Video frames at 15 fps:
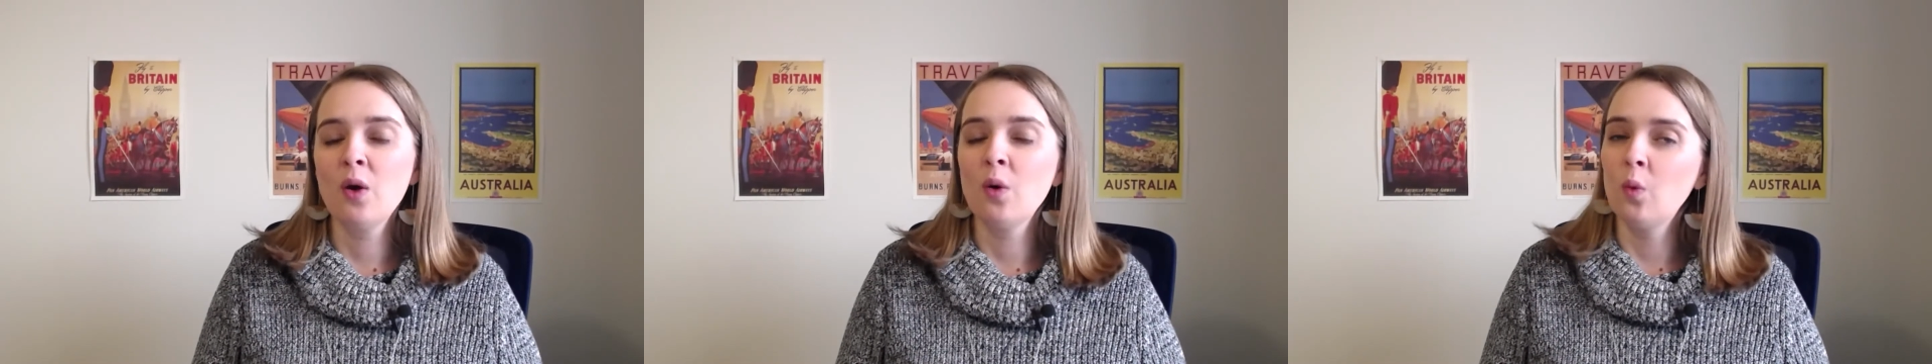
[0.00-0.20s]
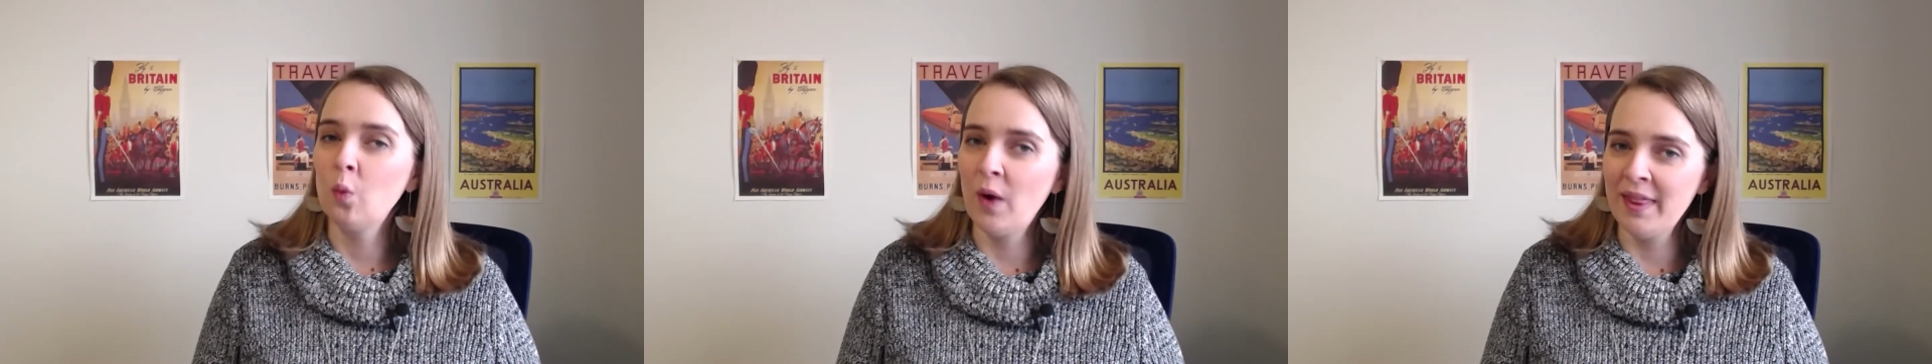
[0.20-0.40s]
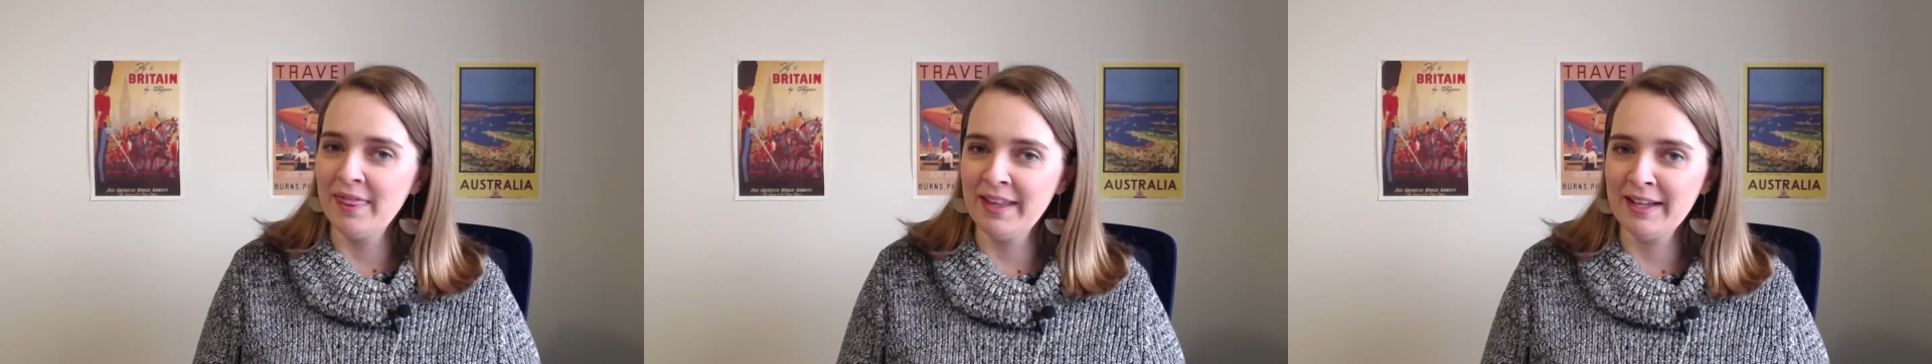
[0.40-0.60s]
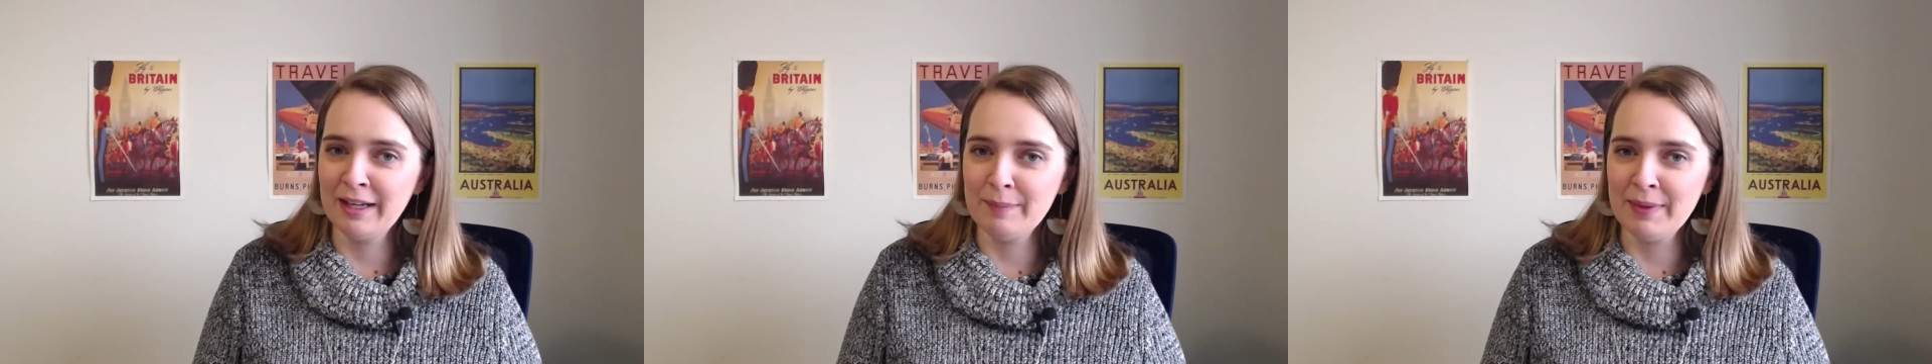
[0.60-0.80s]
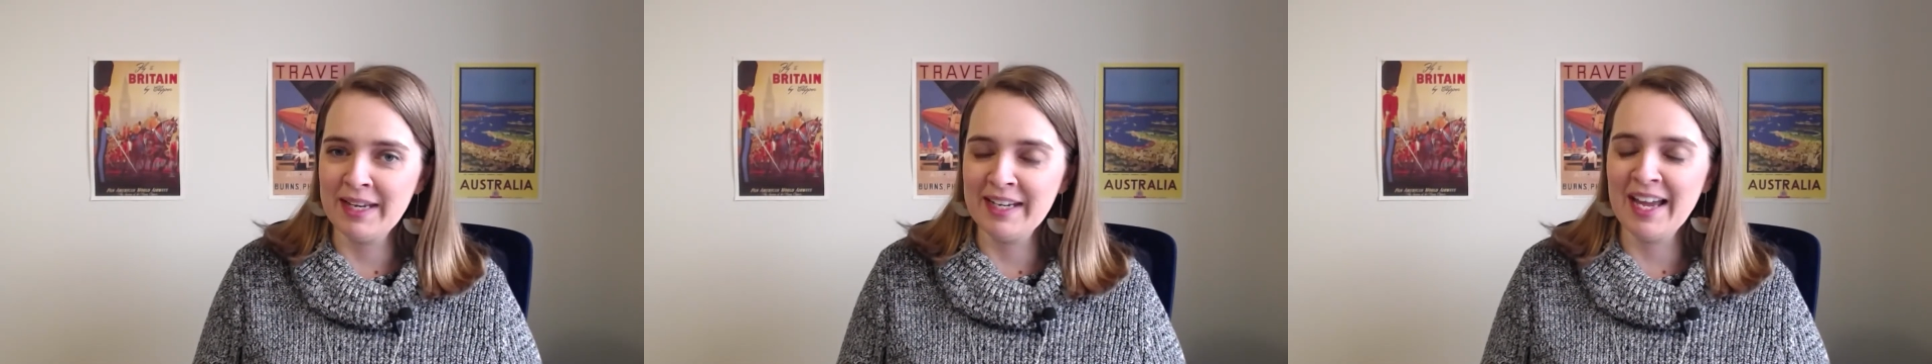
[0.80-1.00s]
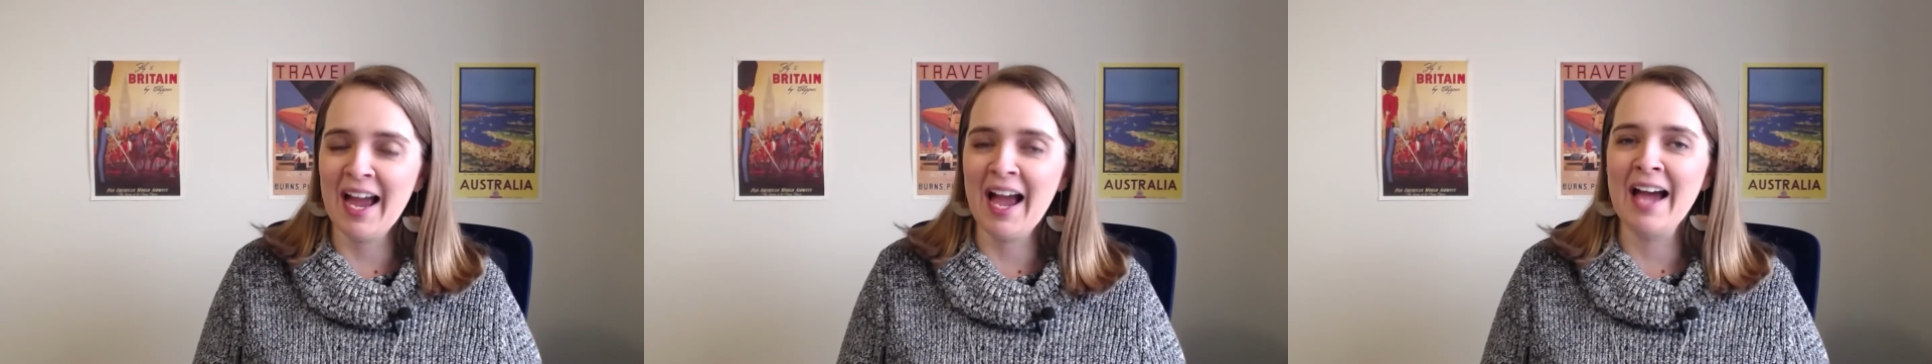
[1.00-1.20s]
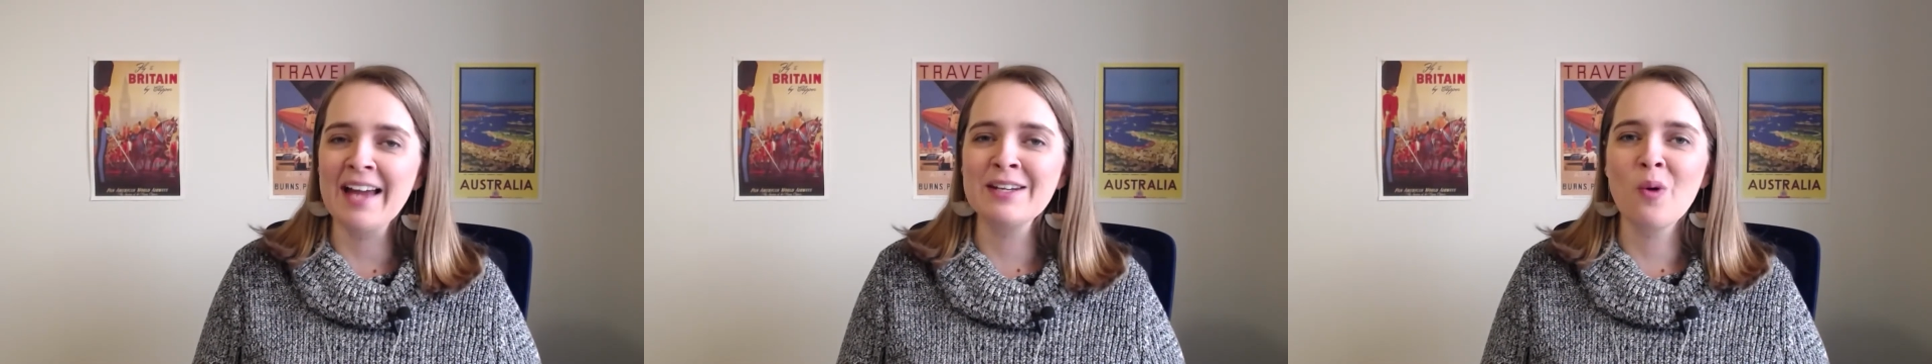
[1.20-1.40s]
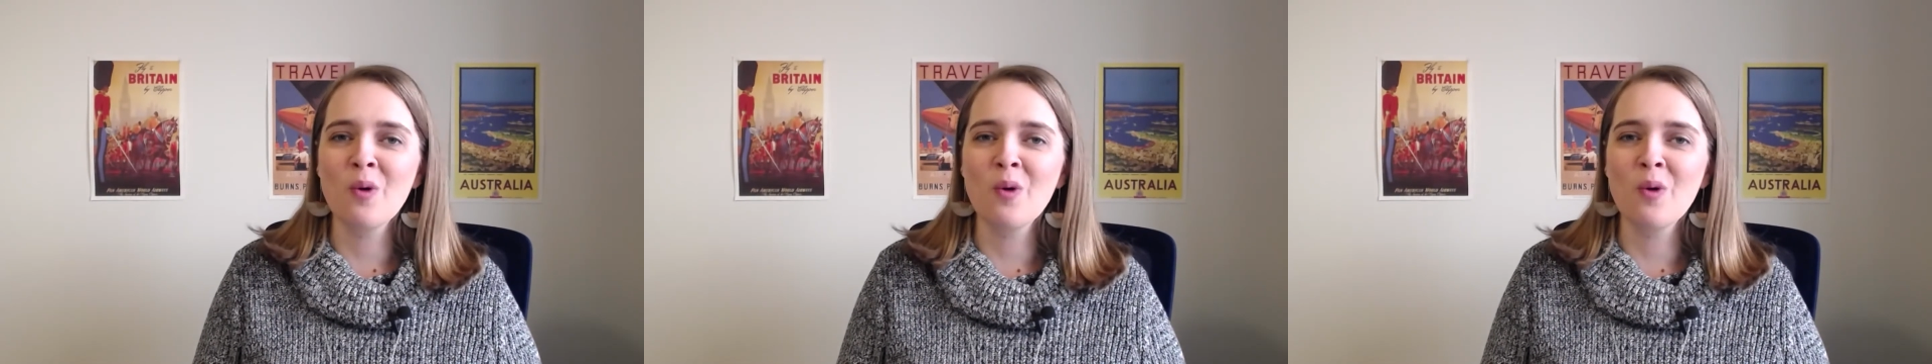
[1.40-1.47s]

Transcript: when they come in and